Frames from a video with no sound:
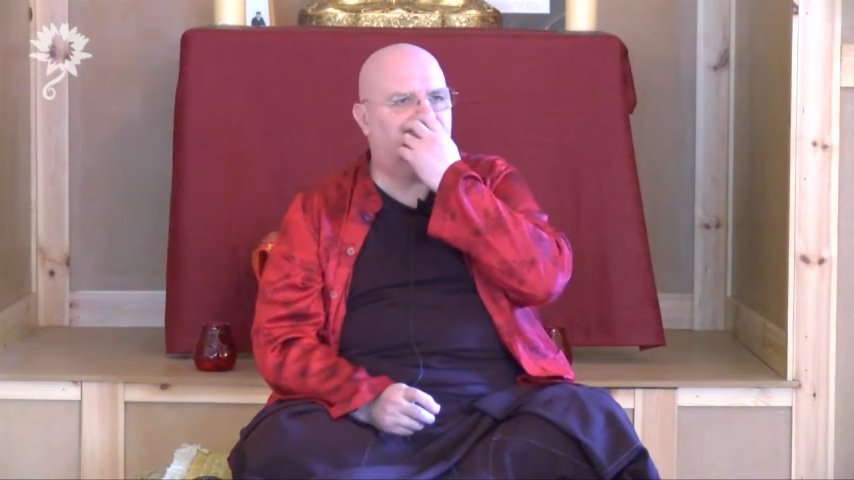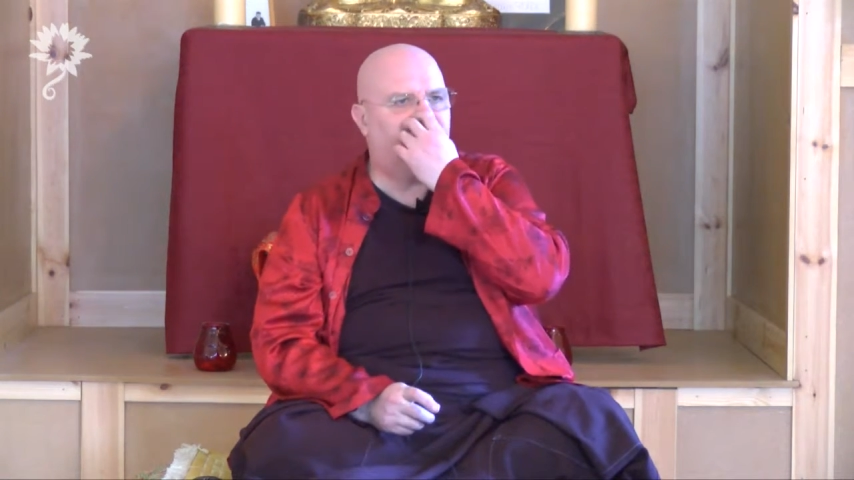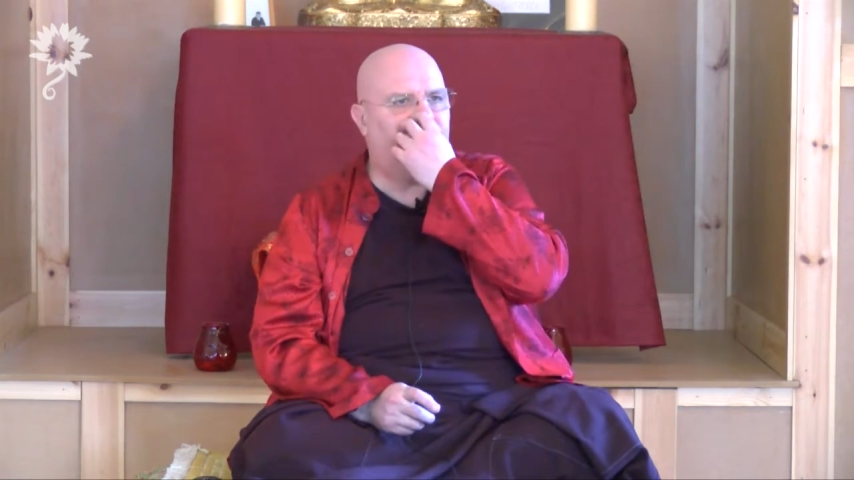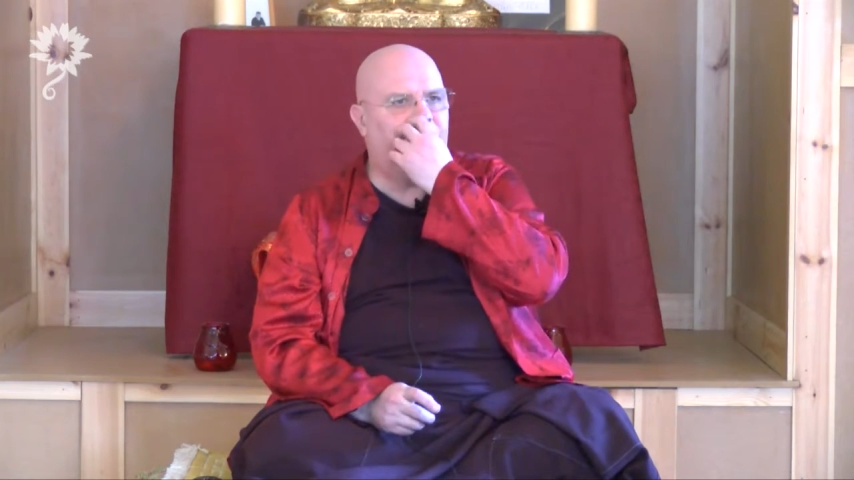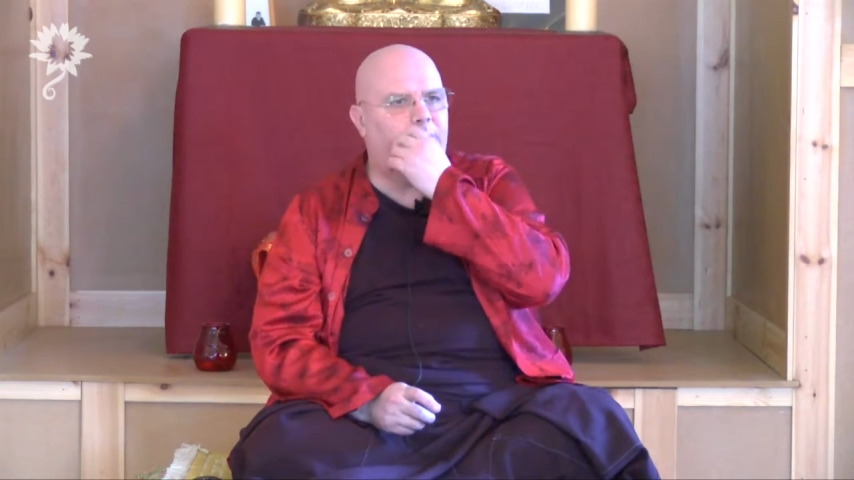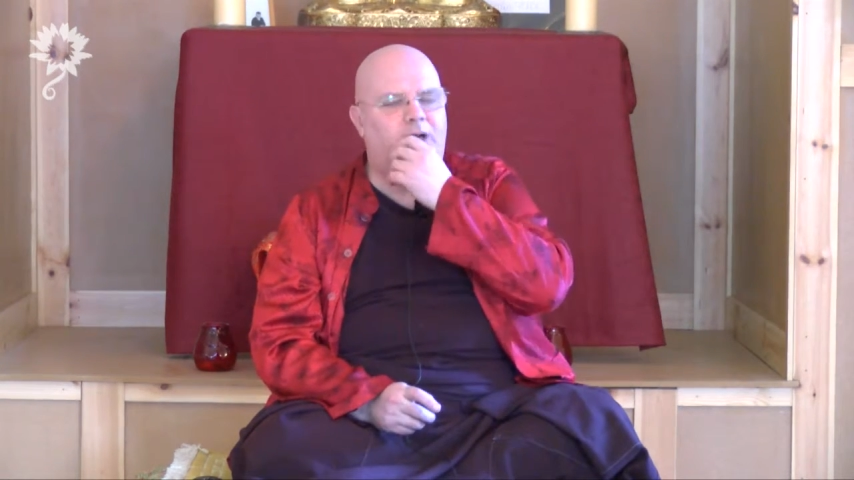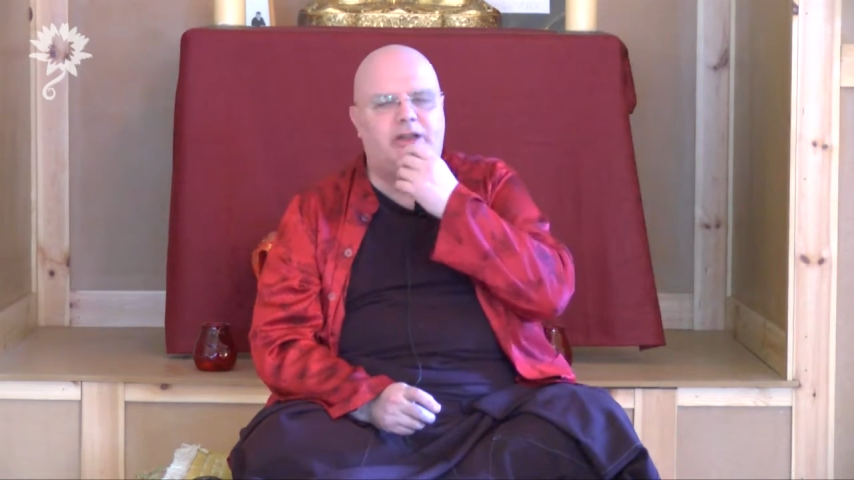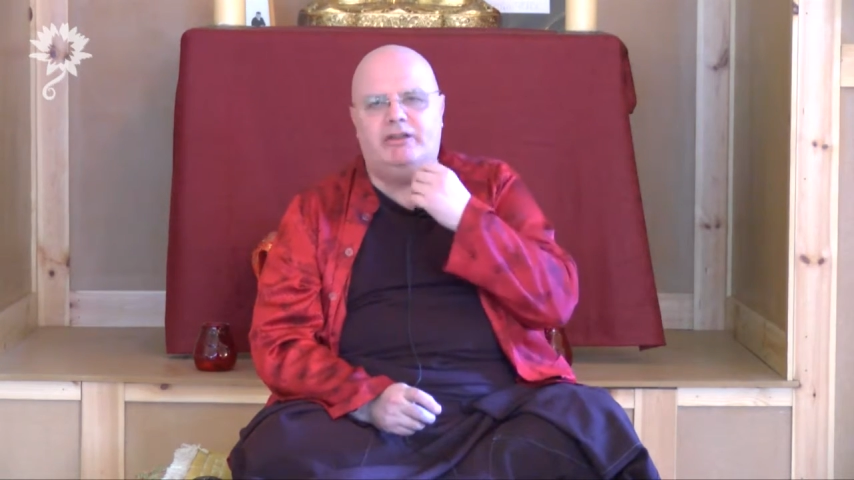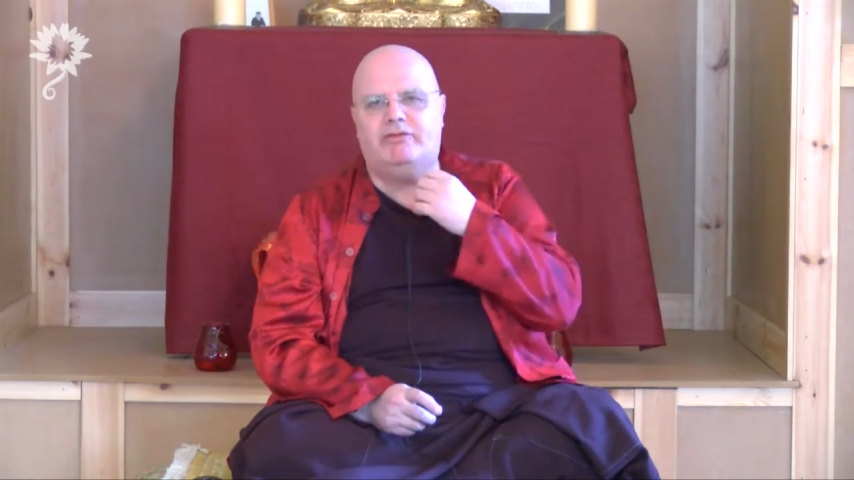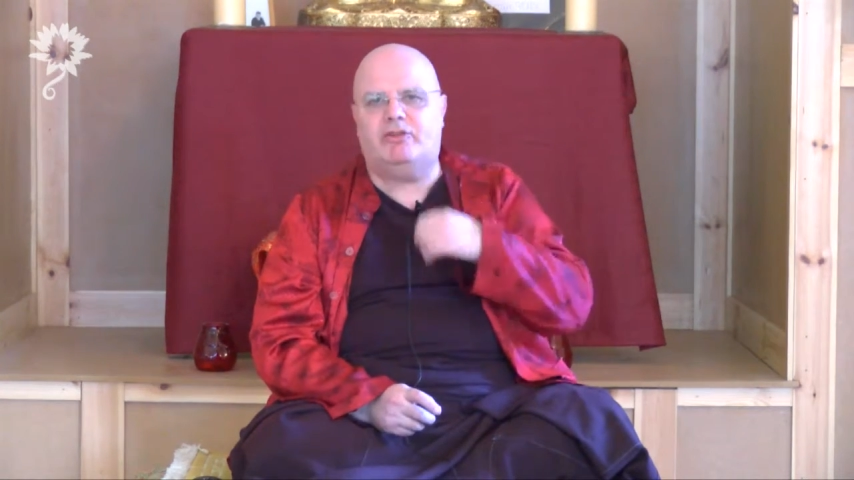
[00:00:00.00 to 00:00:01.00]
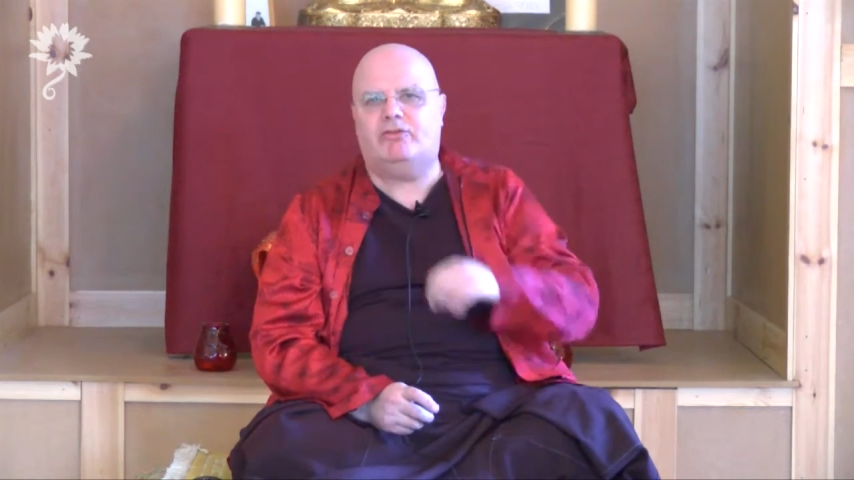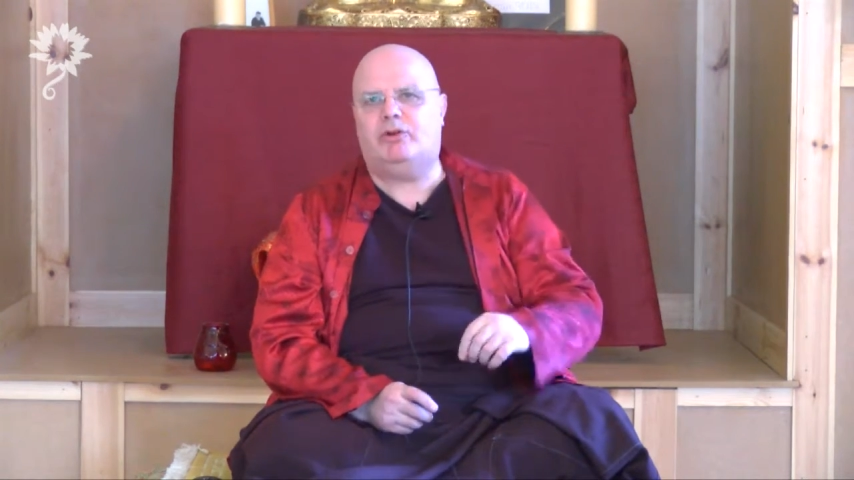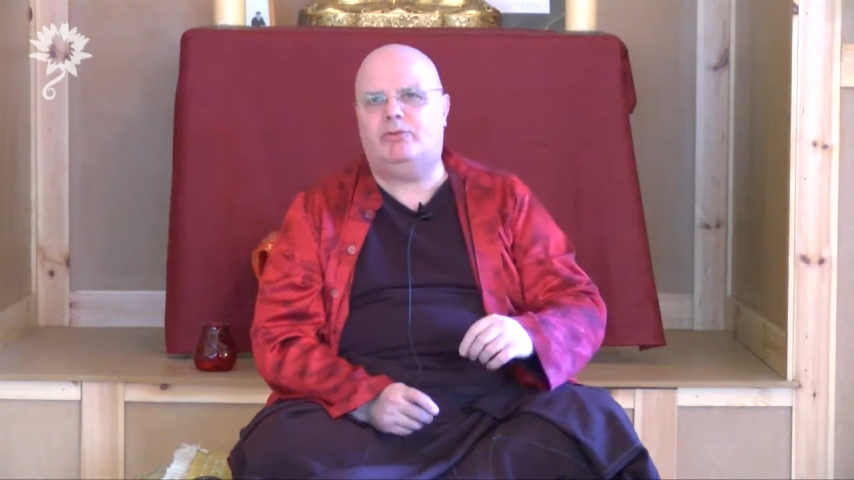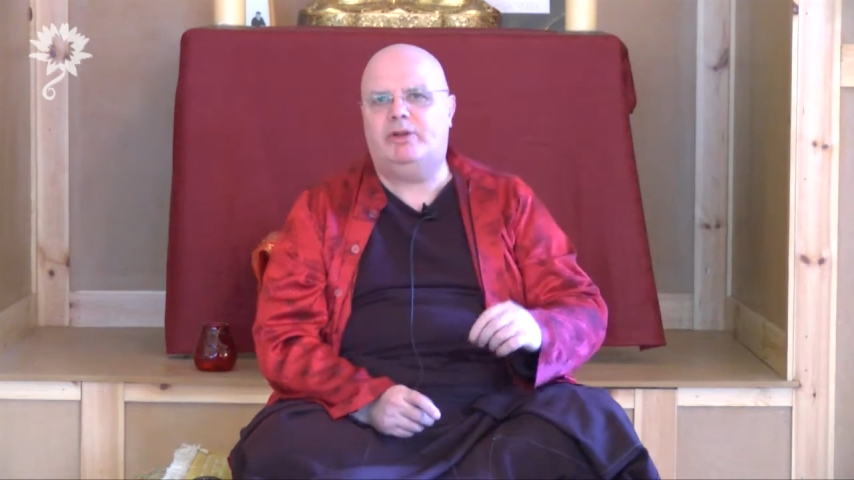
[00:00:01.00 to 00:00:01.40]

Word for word: we believe that what